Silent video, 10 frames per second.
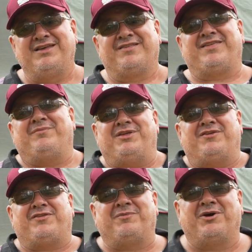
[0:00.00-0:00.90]
Some of
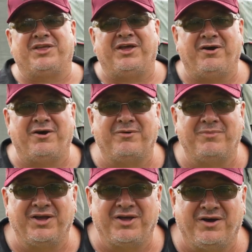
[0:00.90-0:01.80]
you might go, oh
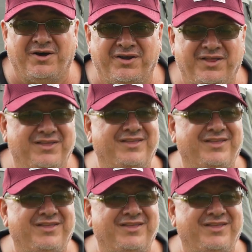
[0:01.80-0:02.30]
my God.